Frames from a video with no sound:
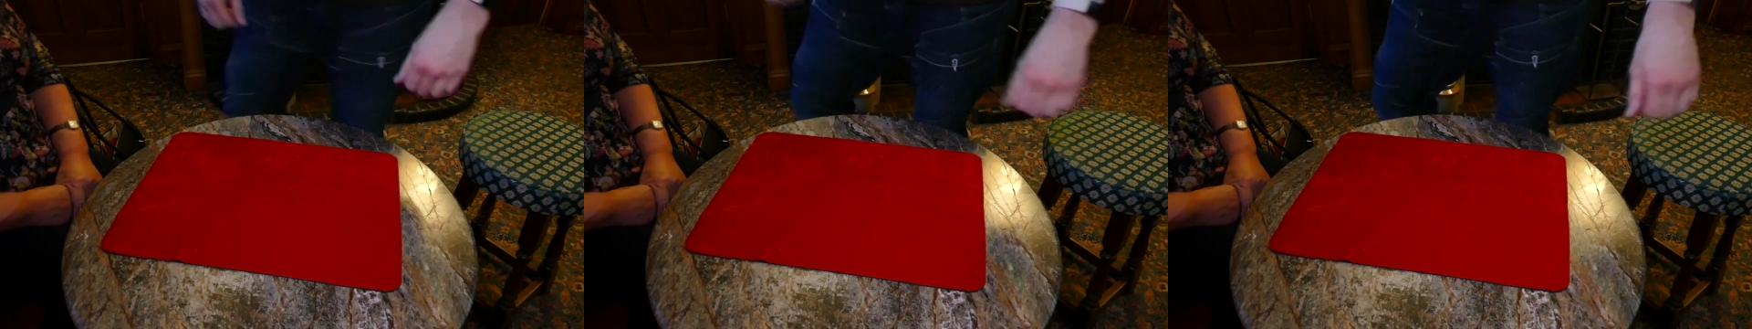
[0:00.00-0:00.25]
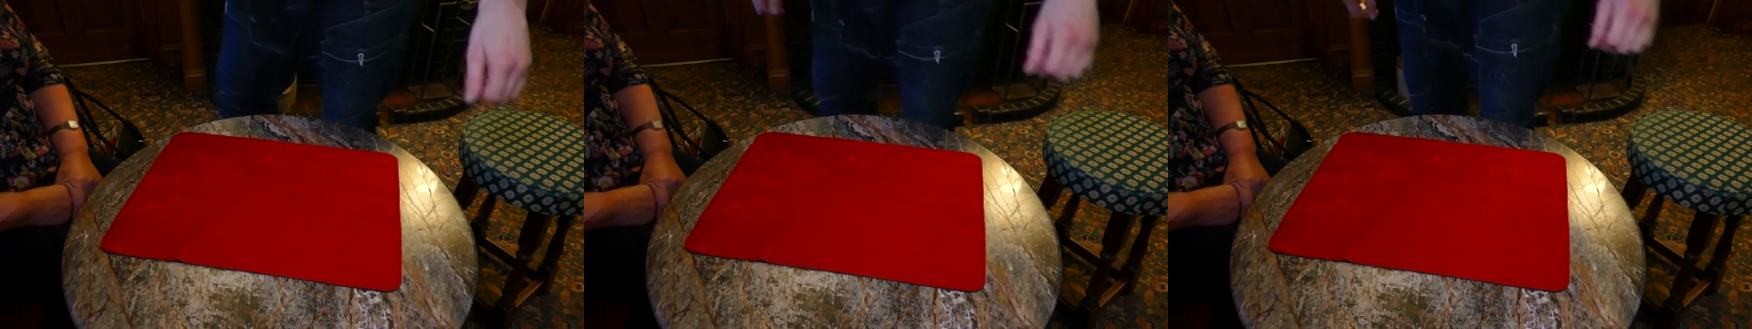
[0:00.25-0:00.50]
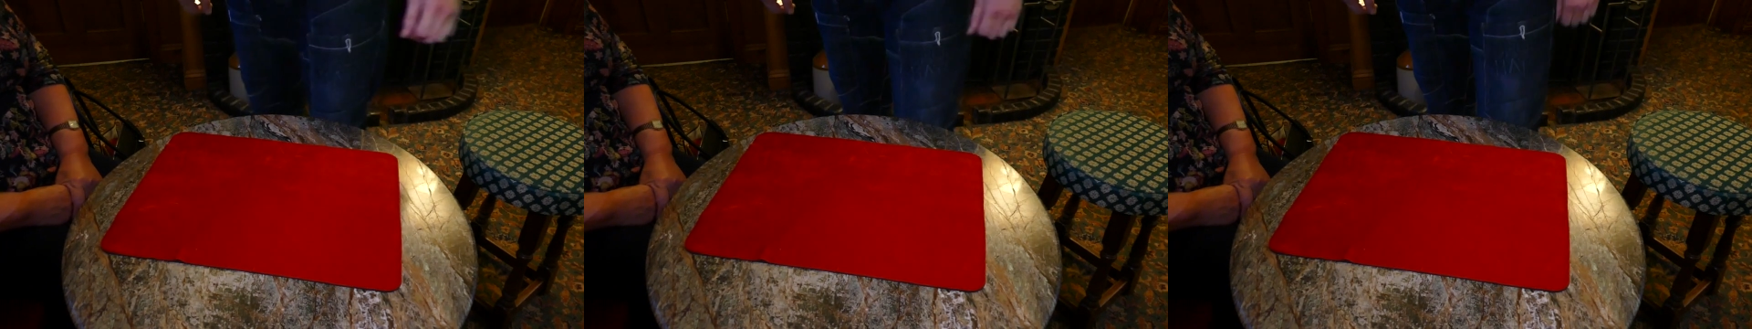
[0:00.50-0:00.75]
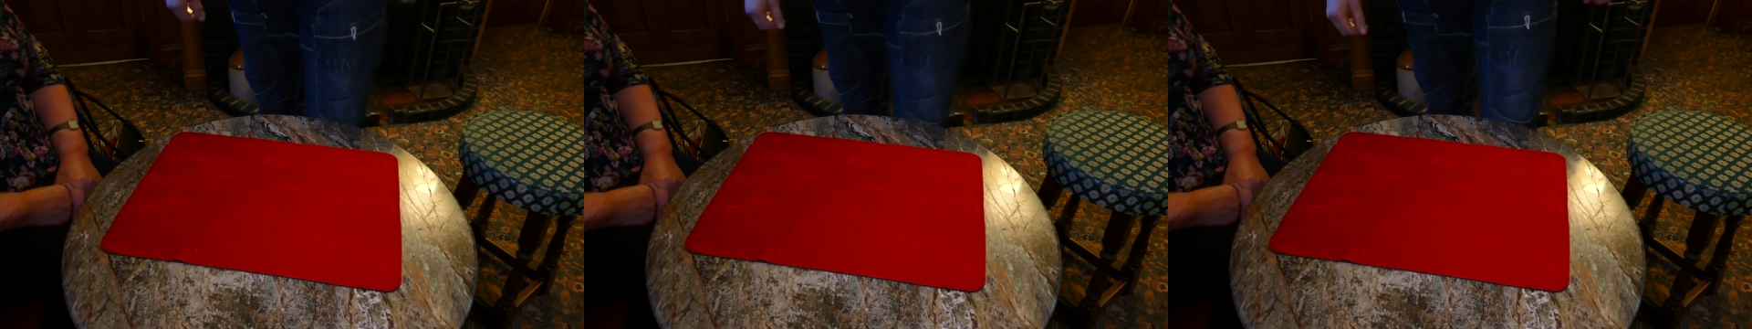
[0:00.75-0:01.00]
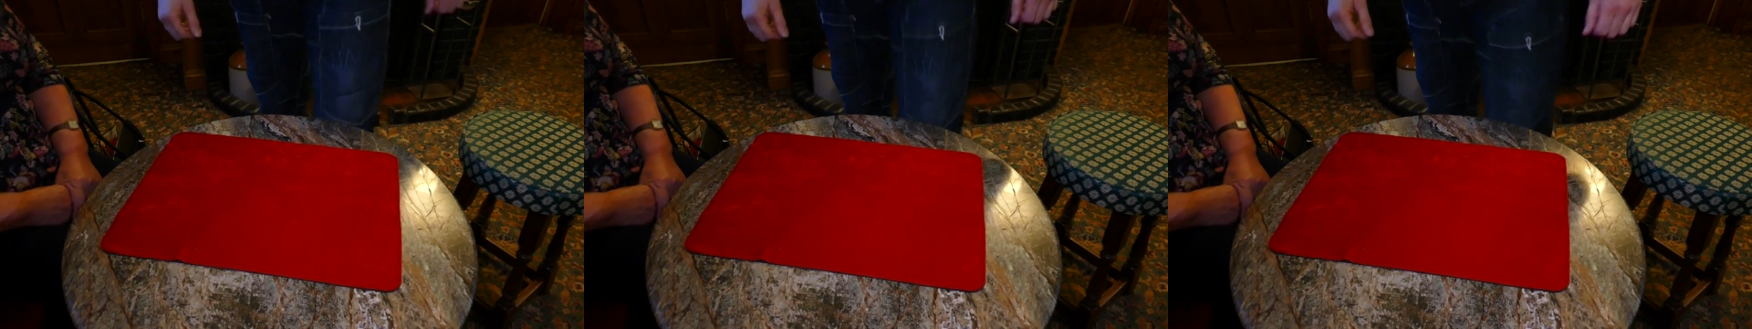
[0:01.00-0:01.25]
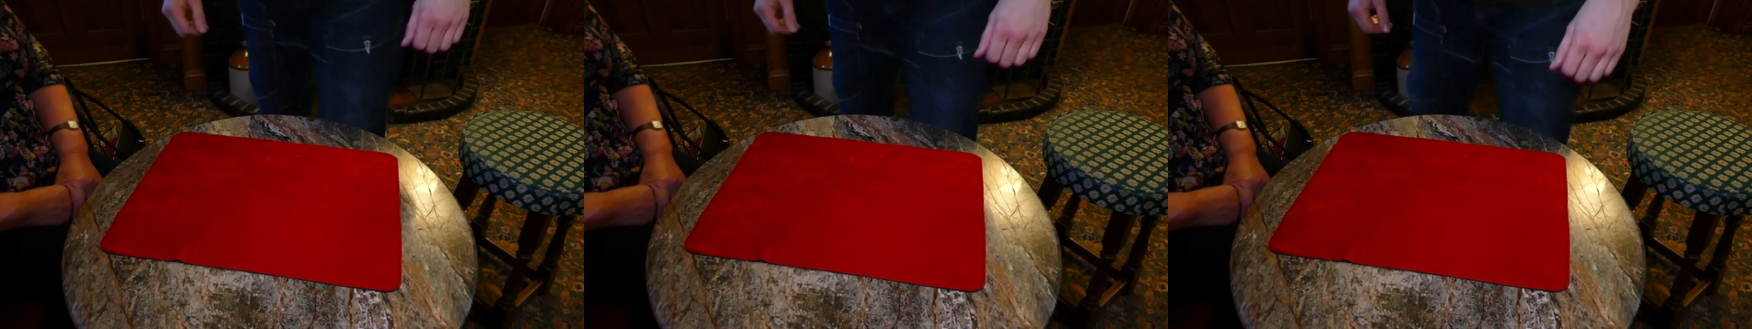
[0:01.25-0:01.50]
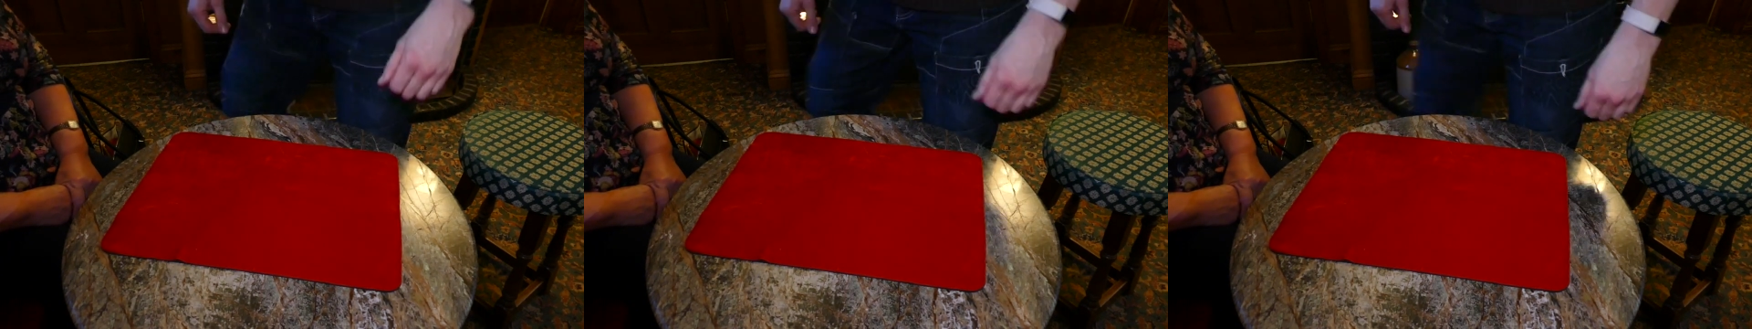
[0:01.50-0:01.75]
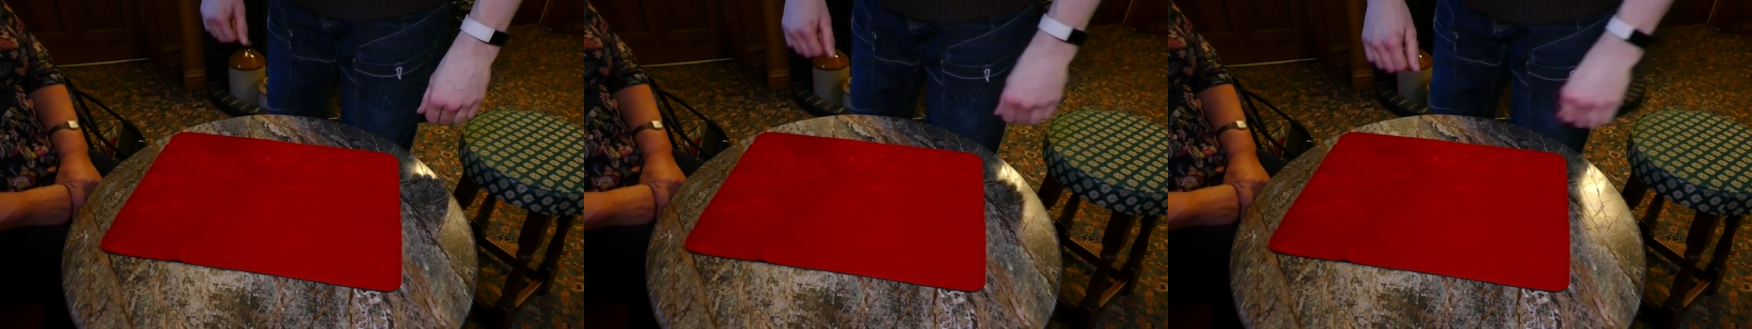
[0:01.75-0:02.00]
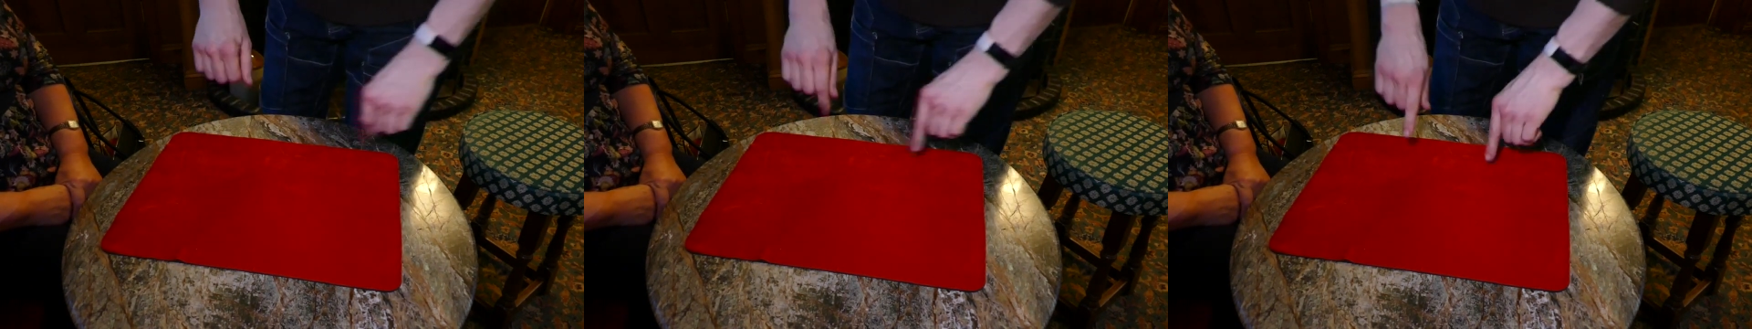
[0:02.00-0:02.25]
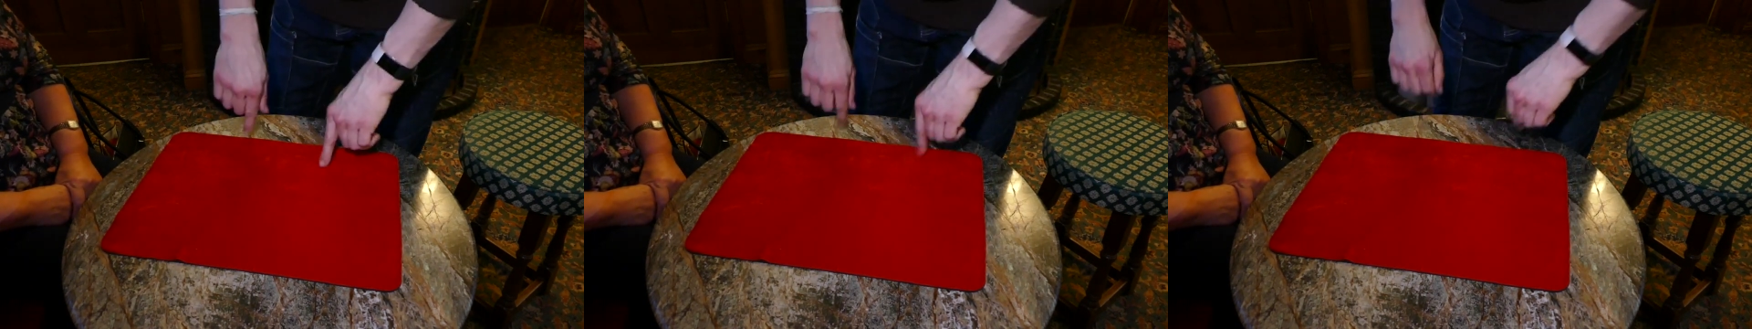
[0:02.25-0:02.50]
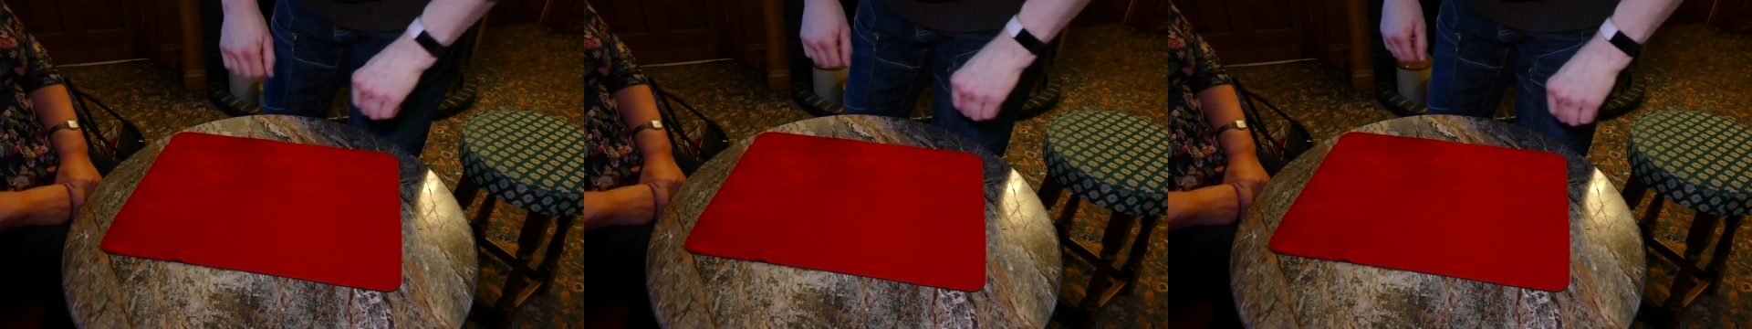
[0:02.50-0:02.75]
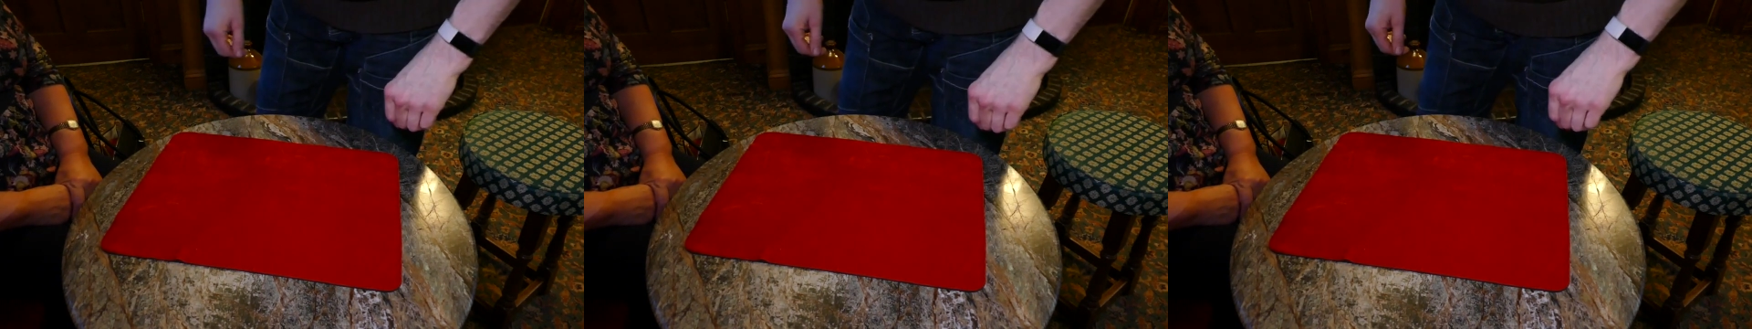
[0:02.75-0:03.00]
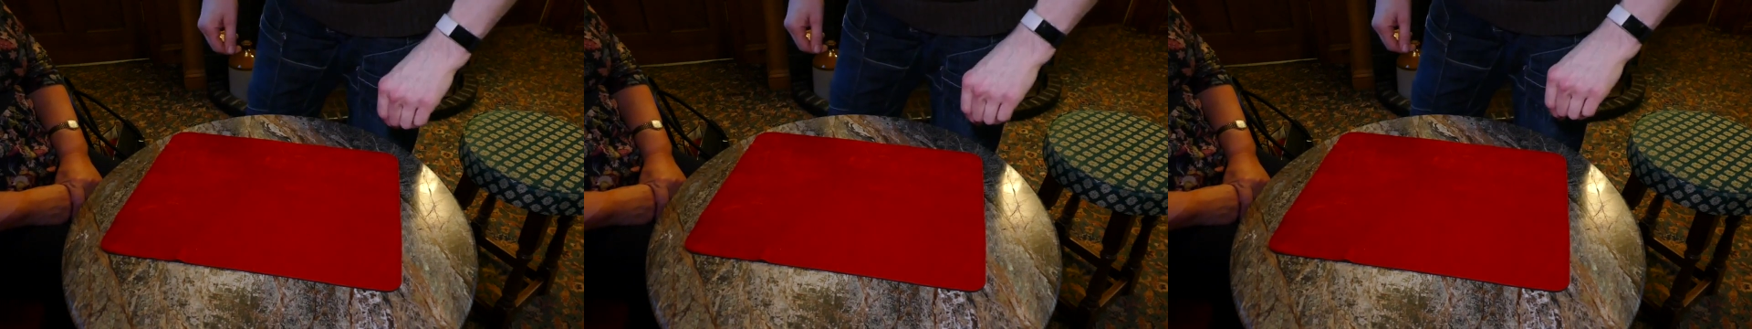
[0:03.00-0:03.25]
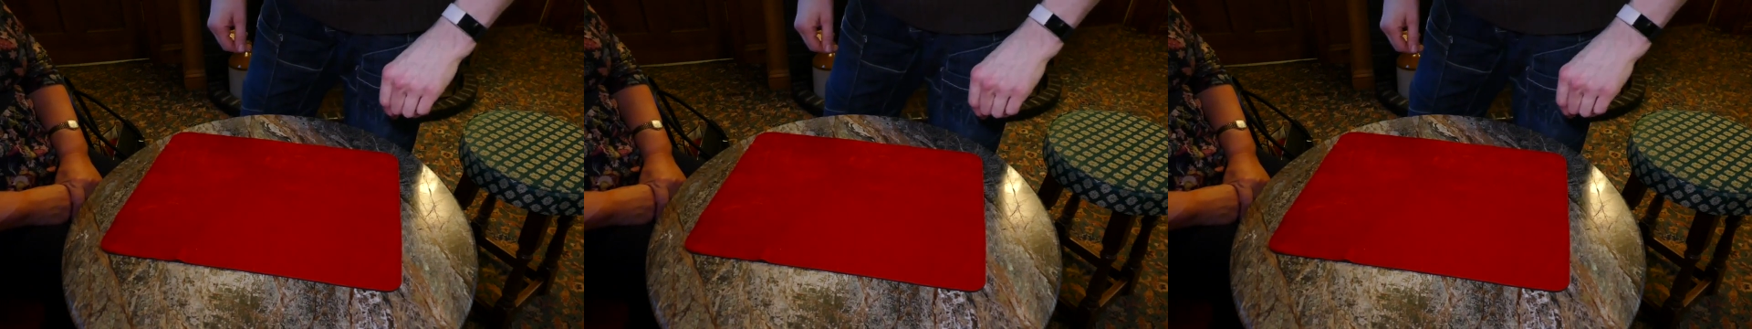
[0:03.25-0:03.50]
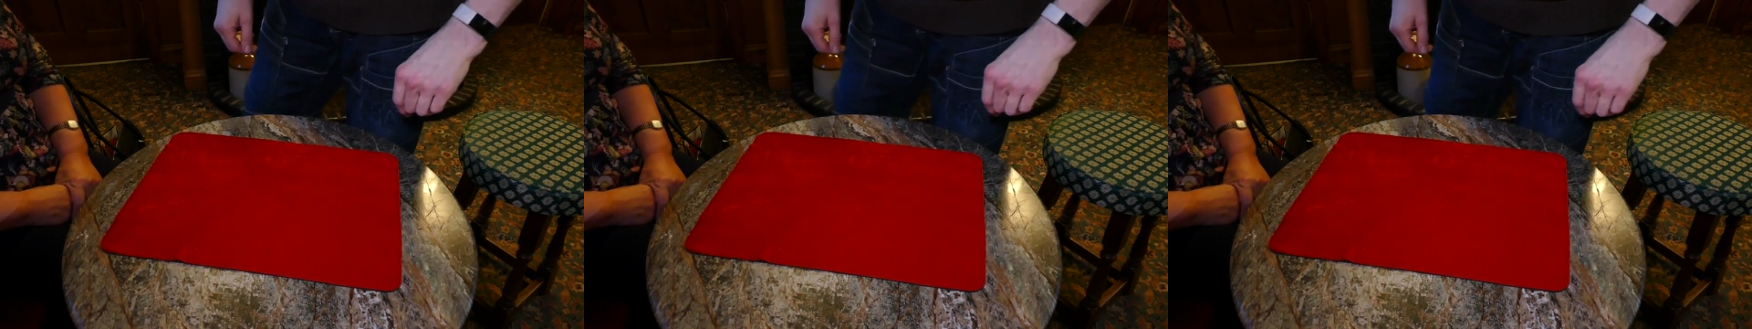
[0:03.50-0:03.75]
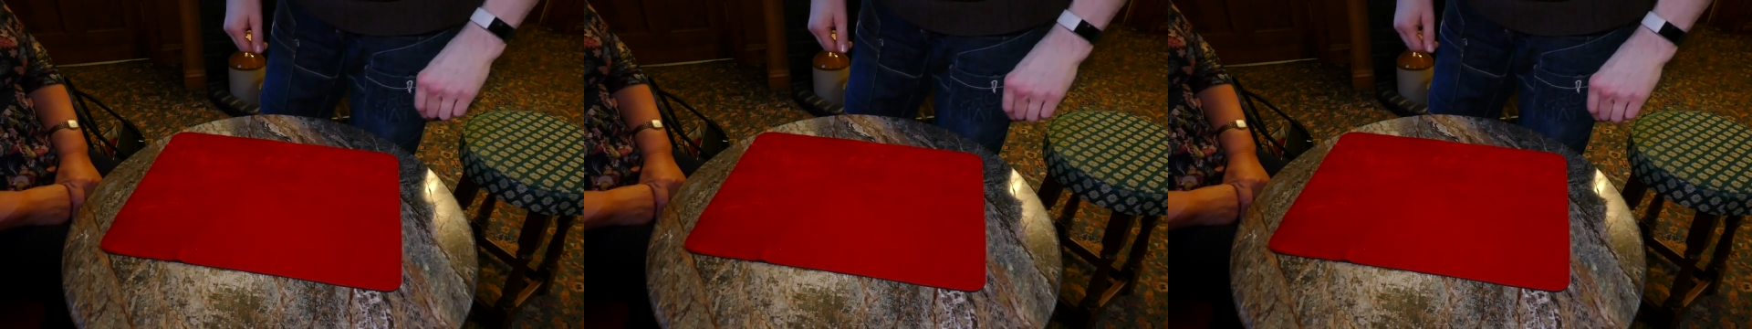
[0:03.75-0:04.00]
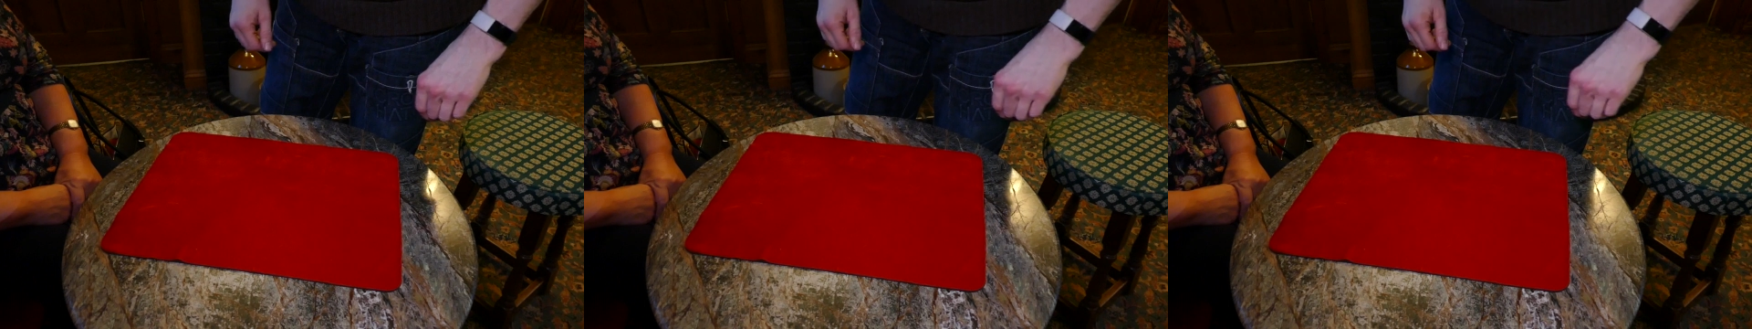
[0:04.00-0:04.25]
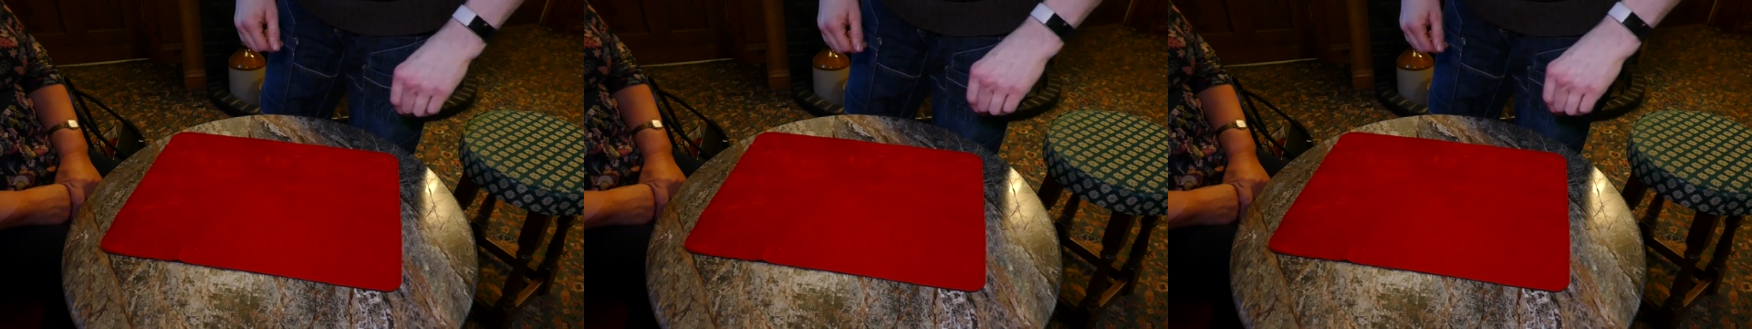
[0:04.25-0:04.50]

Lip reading: [unreadable: no face in view]